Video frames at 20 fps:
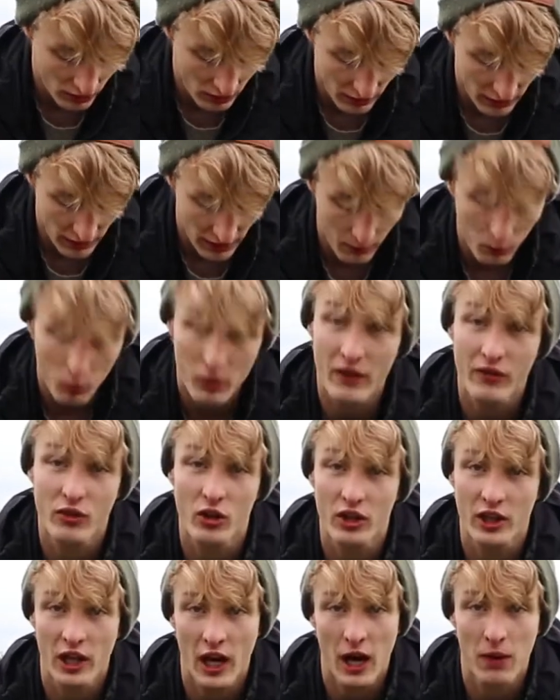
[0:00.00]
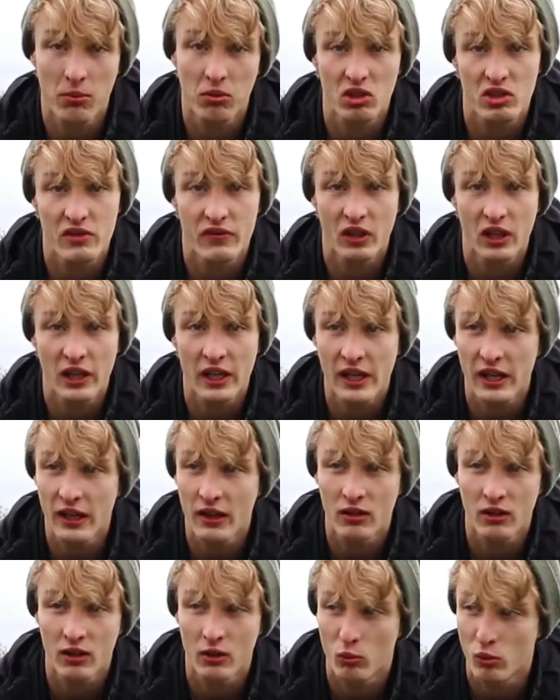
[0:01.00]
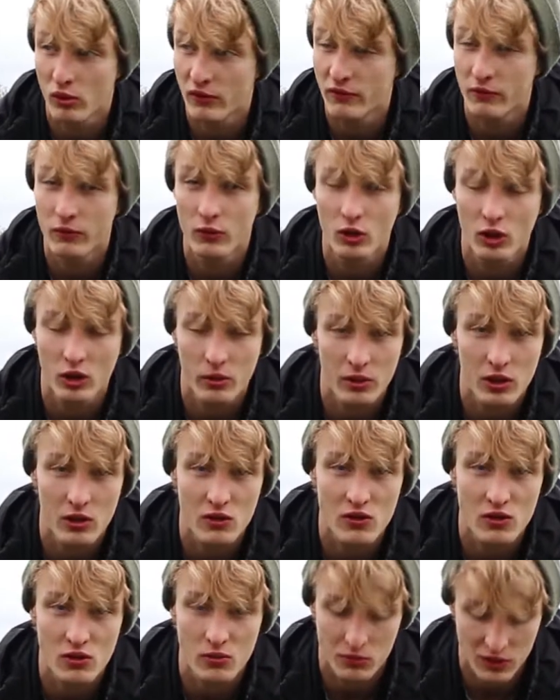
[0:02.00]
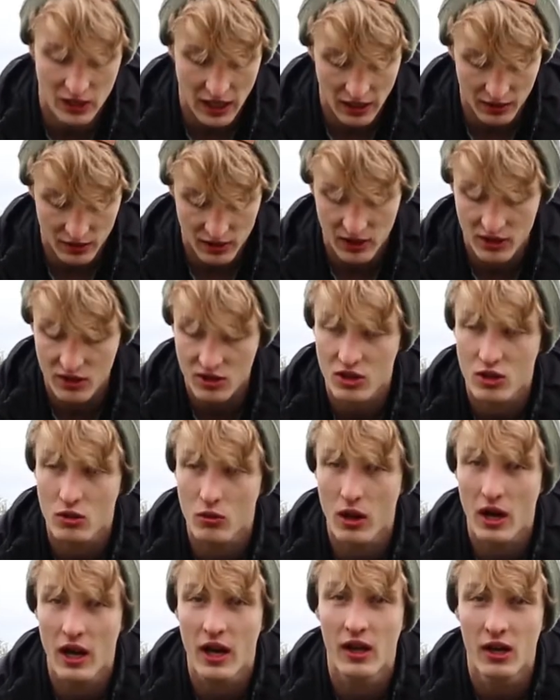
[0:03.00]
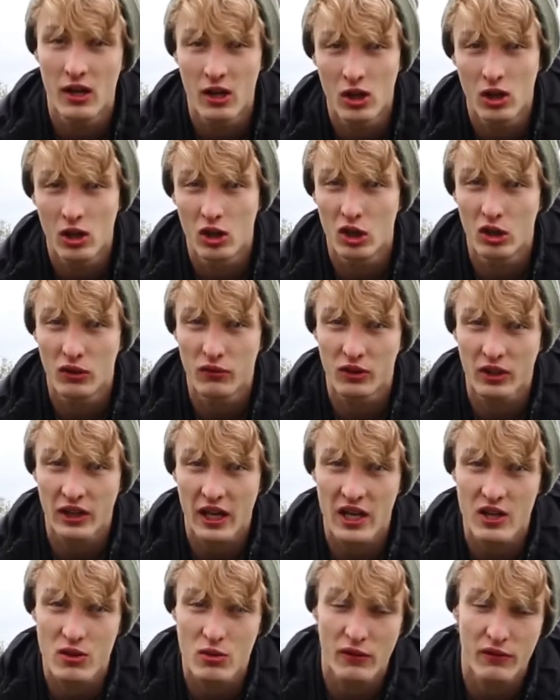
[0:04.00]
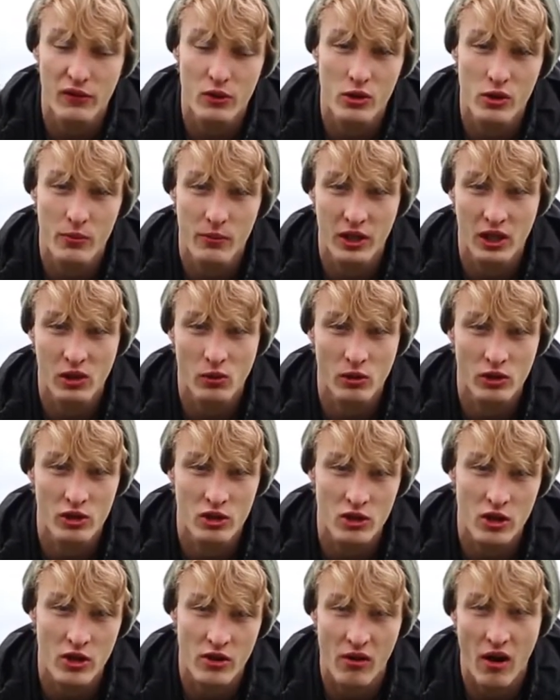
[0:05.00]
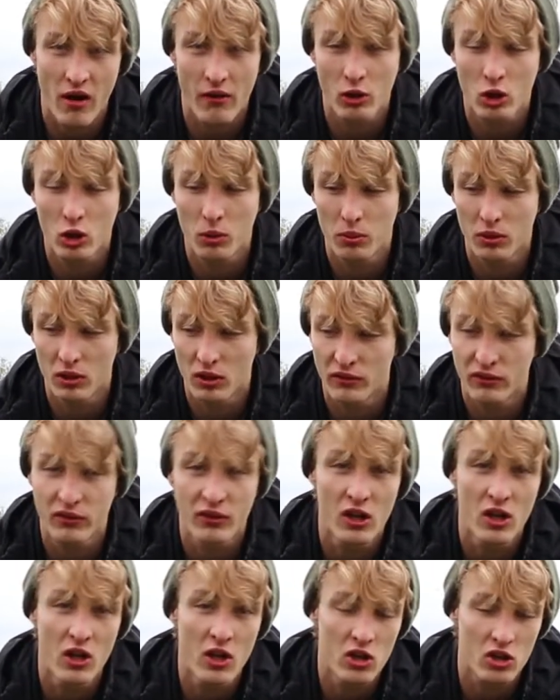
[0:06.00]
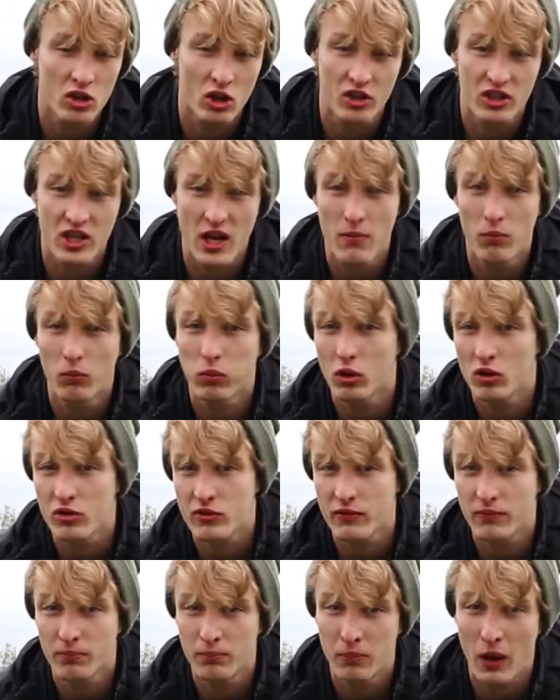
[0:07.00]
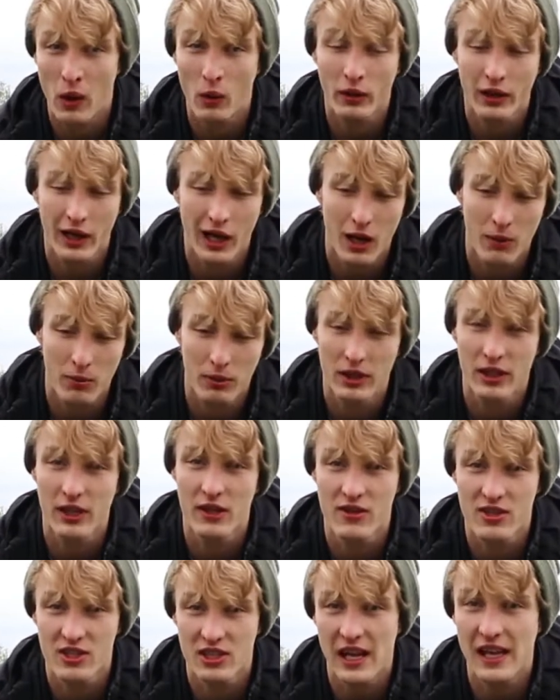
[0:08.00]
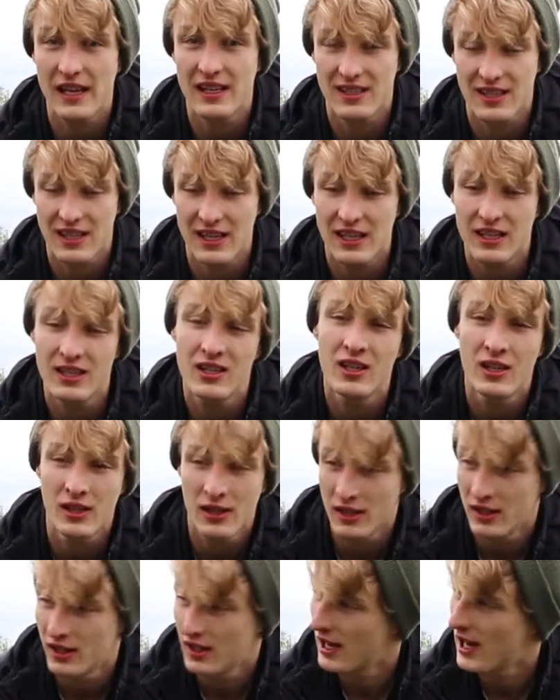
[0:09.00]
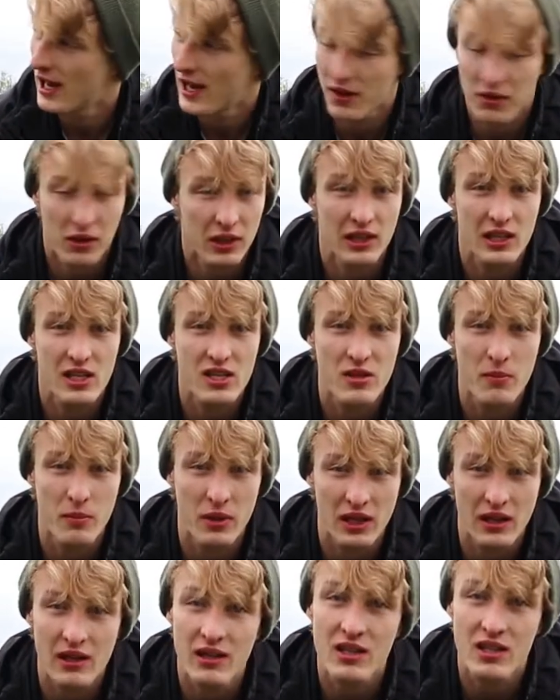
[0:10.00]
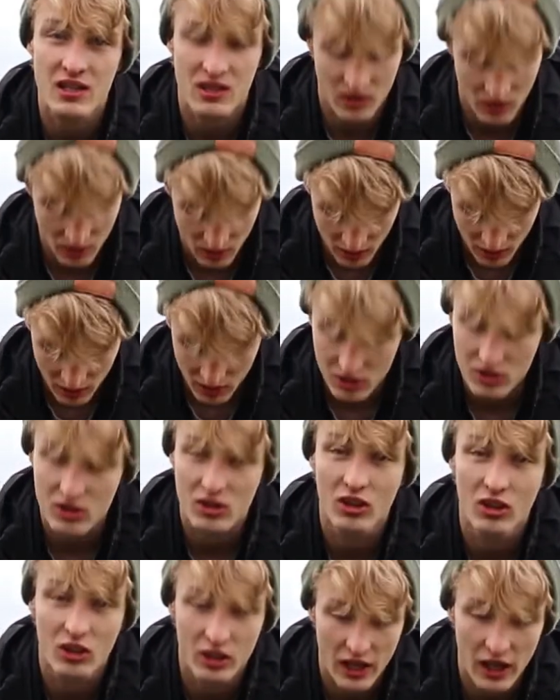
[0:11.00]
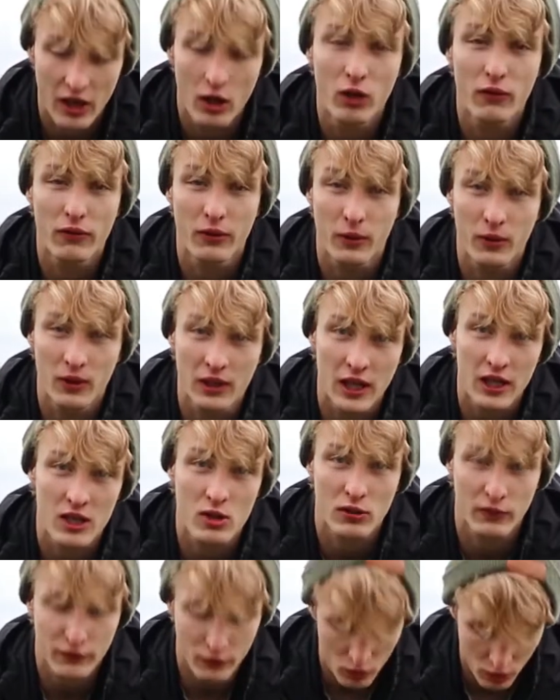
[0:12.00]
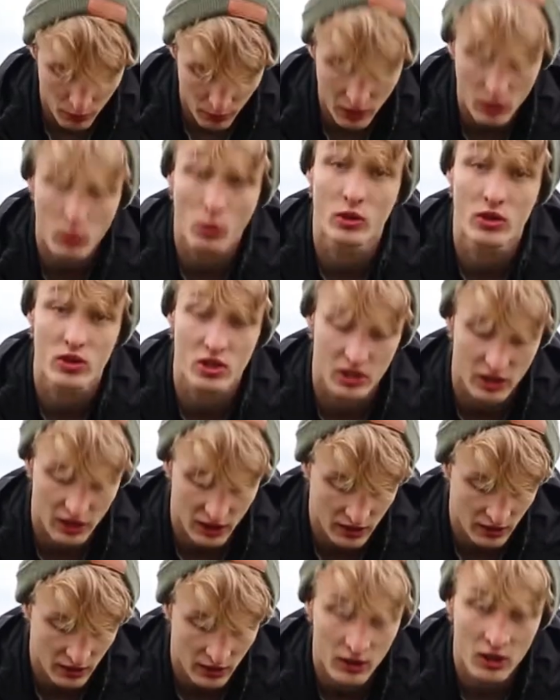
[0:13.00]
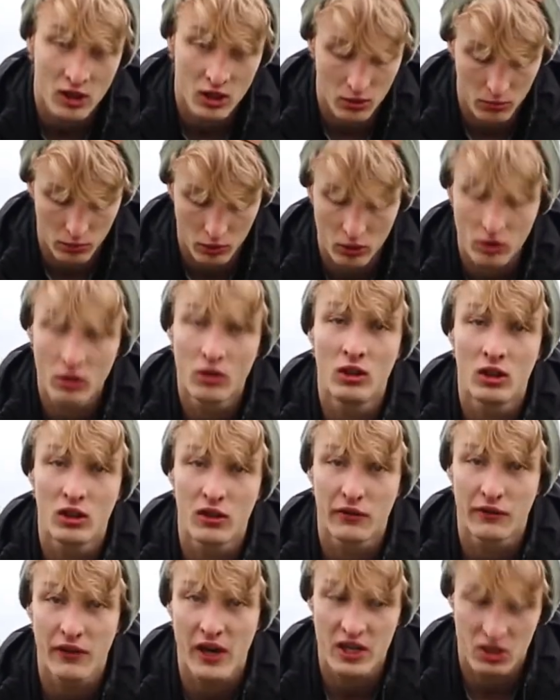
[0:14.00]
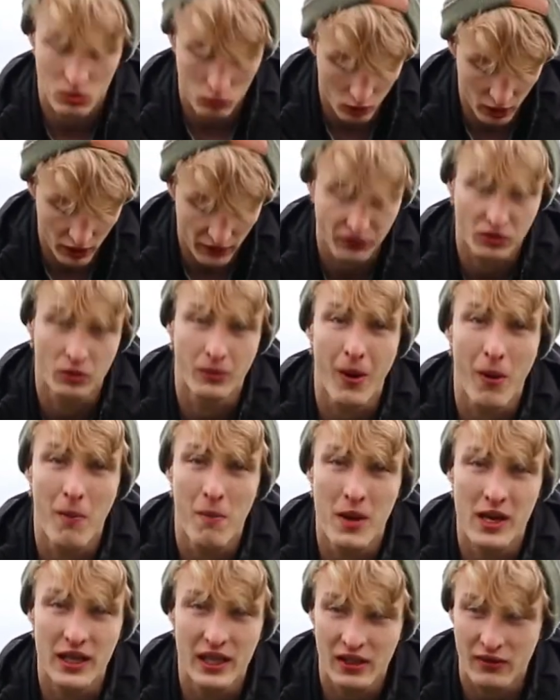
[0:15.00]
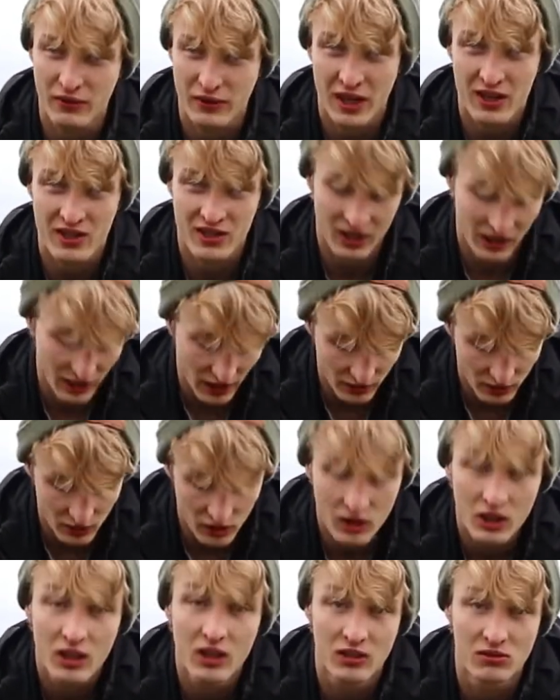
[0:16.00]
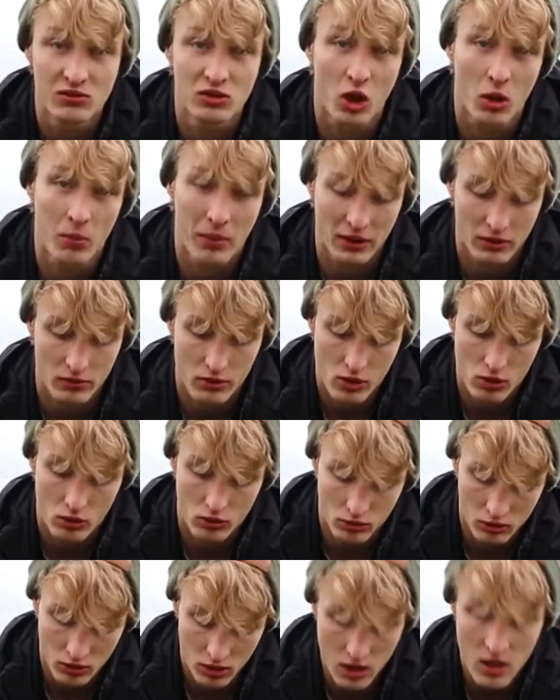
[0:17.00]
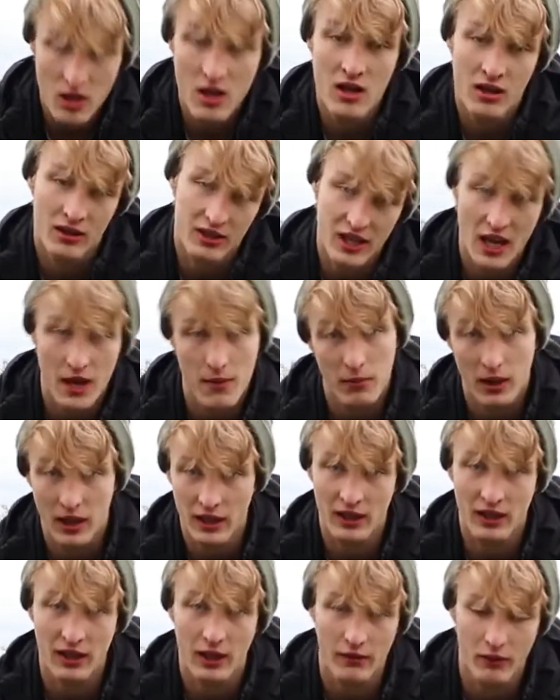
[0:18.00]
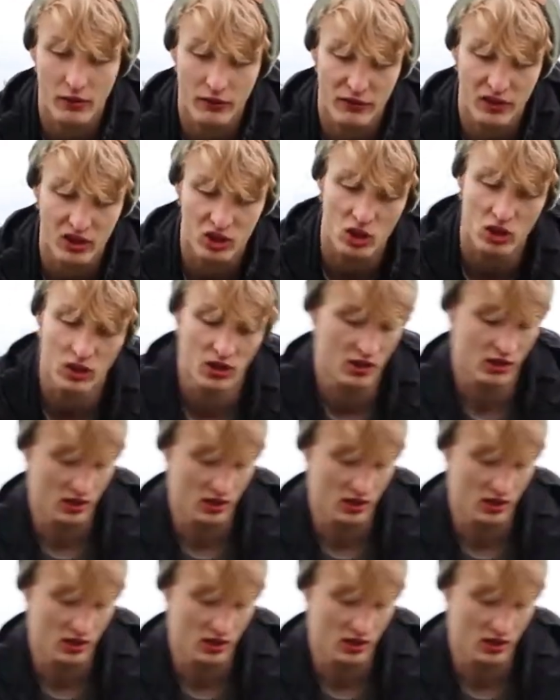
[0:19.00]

We have got the carp rods for later, and we're going to be using some tactics to hopefully get into a few of the big ones. You know, there are a couple of sort of 10+ pound carp in here. There's an 18, I think is the biggest. So yeah, hopefully we can get into a few of the big ones today. But first one after about a minute of casting in, not a bad result. Let's get him back and carry on fishing.